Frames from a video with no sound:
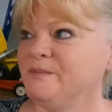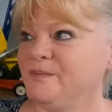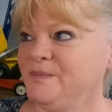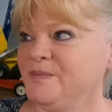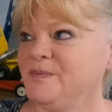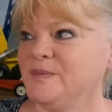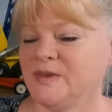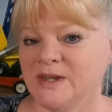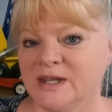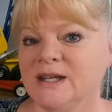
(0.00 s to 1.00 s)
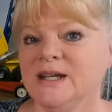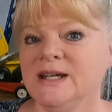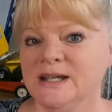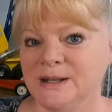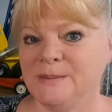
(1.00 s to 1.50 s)

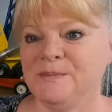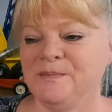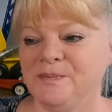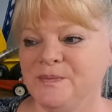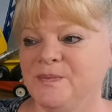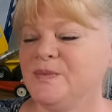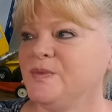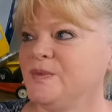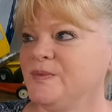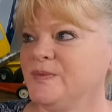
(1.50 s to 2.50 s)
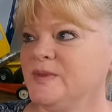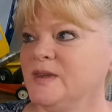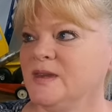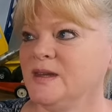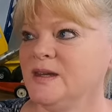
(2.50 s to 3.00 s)

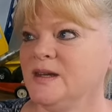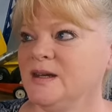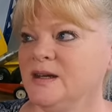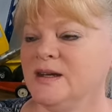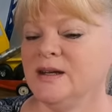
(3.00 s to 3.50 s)
This person isn't speaking.